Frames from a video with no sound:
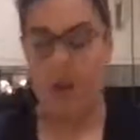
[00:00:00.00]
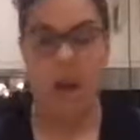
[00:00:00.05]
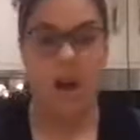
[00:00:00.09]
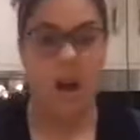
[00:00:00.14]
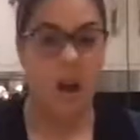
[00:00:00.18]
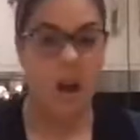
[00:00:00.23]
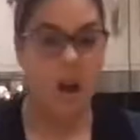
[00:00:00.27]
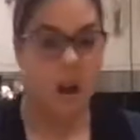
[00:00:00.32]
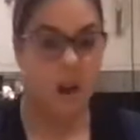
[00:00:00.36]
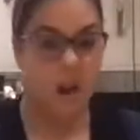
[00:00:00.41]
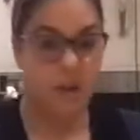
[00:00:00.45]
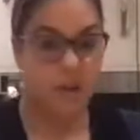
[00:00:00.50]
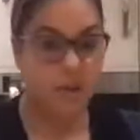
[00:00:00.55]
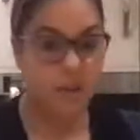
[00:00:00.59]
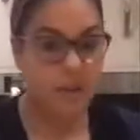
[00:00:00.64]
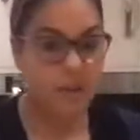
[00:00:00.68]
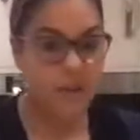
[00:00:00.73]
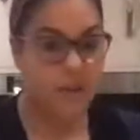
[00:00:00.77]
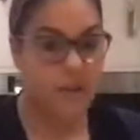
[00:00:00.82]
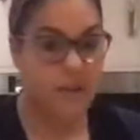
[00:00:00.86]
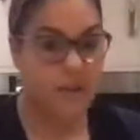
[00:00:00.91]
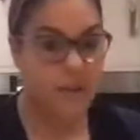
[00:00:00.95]

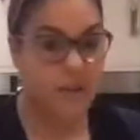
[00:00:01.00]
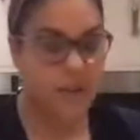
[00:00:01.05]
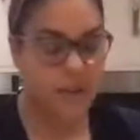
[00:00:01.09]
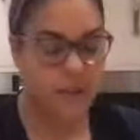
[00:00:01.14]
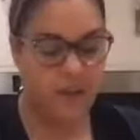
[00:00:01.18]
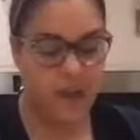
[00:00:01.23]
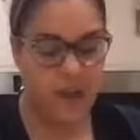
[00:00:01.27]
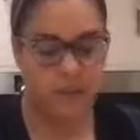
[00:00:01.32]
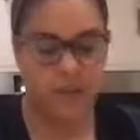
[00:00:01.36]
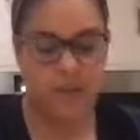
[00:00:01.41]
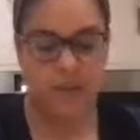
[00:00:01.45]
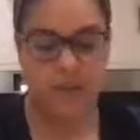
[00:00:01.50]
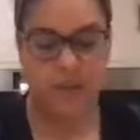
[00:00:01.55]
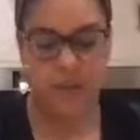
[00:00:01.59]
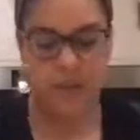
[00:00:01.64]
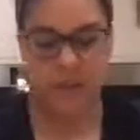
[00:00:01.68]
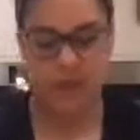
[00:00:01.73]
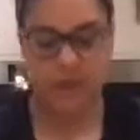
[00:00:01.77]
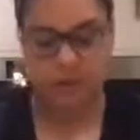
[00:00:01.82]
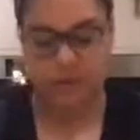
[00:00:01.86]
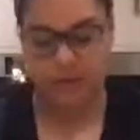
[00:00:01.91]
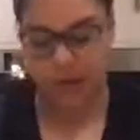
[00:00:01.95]
150 grams of
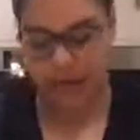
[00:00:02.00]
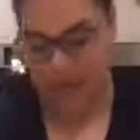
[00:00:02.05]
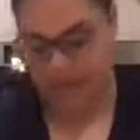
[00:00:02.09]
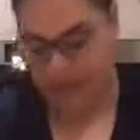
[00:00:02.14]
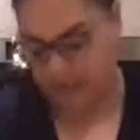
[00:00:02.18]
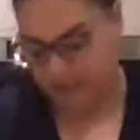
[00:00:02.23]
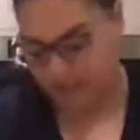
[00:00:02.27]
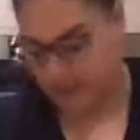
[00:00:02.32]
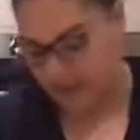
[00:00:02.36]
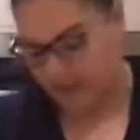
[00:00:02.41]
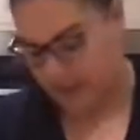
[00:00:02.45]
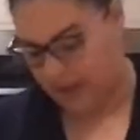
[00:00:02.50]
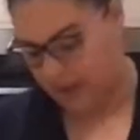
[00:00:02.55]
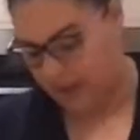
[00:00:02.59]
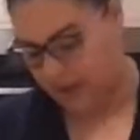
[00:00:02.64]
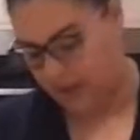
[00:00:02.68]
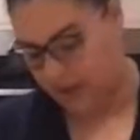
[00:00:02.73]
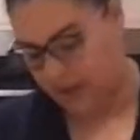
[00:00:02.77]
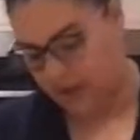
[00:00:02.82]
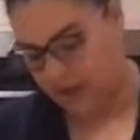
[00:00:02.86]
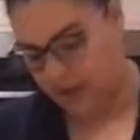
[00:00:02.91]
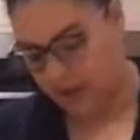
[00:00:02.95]
self-raising
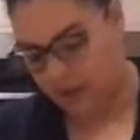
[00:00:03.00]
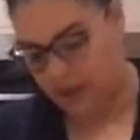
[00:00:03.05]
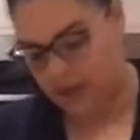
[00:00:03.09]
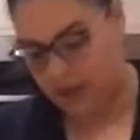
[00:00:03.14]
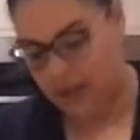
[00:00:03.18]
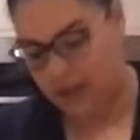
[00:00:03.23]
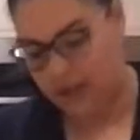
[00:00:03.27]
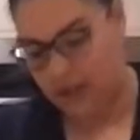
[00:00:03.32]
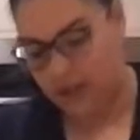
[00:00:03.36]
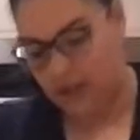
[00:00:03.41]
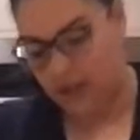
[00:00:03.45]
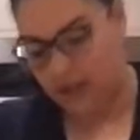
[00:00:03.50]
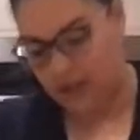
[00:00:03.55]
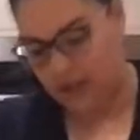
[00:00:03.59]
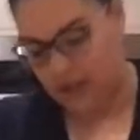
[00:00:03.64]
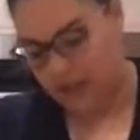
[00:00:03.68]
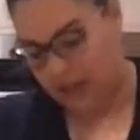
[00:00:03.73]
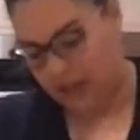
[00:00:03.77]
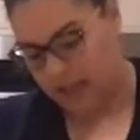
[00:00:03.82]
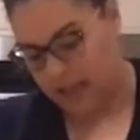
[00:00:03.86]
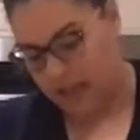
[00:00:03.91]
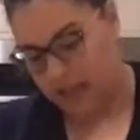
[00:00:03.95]
flour.
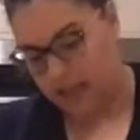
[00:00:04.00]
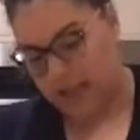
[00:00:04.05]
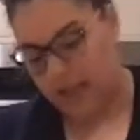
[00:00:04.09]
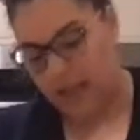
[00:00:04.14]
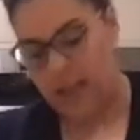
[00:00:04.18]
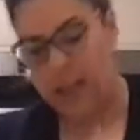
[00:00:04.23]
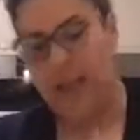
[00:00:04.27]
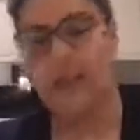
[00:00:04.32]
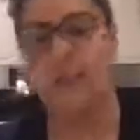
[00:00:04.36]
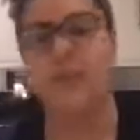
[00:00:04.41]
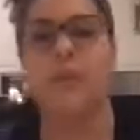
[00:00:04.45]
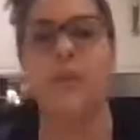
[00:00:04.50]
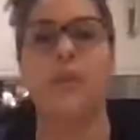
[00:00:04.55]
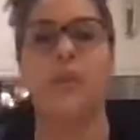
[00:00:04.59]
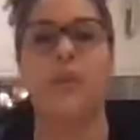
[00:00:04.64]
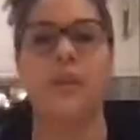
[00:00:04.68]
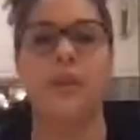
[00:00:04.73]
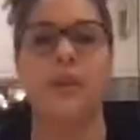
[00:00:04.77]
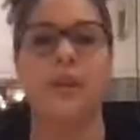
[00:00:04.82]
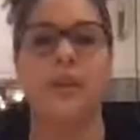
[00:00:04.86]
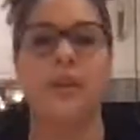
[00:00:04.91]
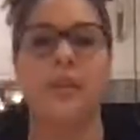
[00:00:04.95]
If
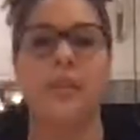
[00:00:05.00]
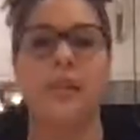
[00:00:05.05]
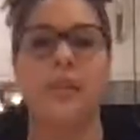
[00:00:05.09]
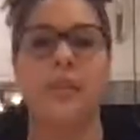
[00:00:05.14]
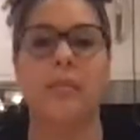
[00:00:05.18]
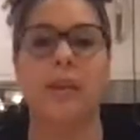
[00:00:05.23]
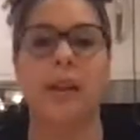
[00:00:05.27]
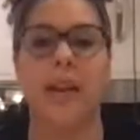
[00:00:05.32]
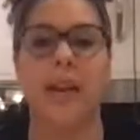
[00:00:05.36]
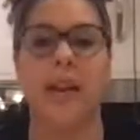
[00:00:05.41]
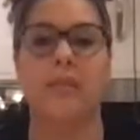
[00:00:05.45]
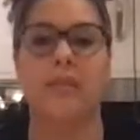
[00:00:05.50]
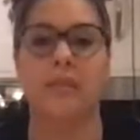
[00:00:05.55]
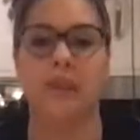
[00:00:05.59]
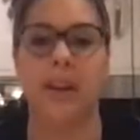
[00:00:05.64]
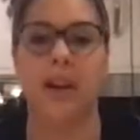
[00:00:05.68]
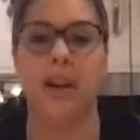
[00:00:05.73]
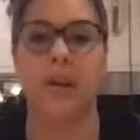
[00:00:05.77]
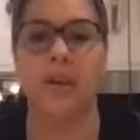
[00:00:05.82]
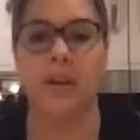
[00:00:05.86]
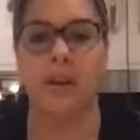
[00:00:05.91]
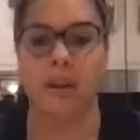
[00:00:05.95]
you're using plain
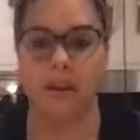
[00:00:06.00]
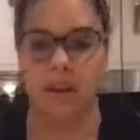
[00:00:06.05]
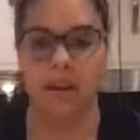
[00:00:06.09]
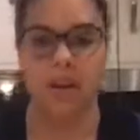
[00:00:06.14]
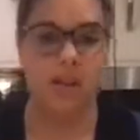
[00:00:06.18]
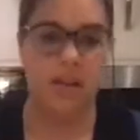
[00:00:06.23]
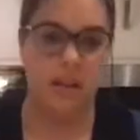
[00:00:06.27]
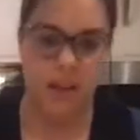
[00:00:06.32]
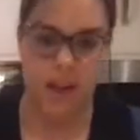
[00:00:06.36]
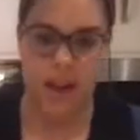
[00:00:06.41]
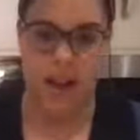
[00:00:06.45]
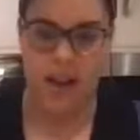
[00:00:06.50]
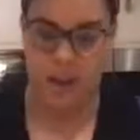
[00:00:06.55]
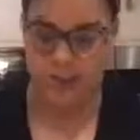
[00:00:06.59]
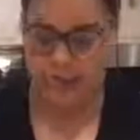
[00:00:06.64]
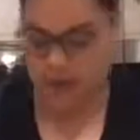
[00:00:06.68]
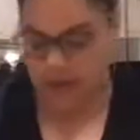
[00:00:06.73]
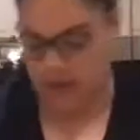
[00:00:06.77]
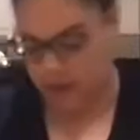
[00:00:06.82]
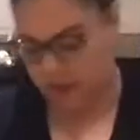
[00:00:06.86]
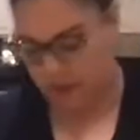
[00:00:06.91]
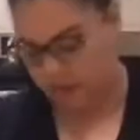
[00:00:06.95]
flour, add a
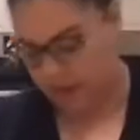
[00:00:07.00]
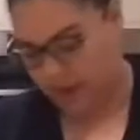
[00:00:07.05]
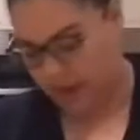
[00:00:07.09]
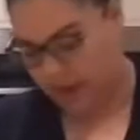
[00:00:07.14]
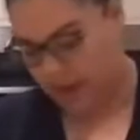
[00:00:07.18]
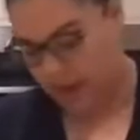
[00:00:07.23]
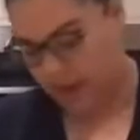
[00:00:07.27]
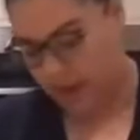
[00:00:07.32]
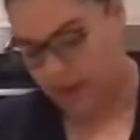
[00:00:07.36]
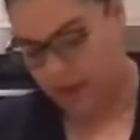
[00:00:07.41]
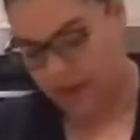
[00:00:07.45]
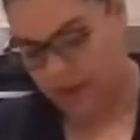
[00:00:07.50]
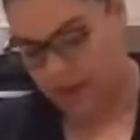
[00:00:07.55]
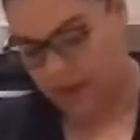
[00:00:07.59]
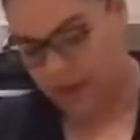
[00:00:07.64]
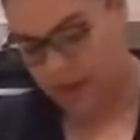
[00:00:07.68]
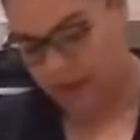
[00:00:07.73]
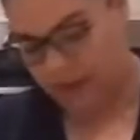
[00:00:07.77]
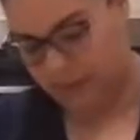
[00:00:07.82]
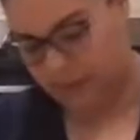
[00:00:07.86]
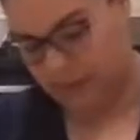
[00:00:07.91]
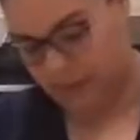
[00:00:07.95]
pinch of baking powder.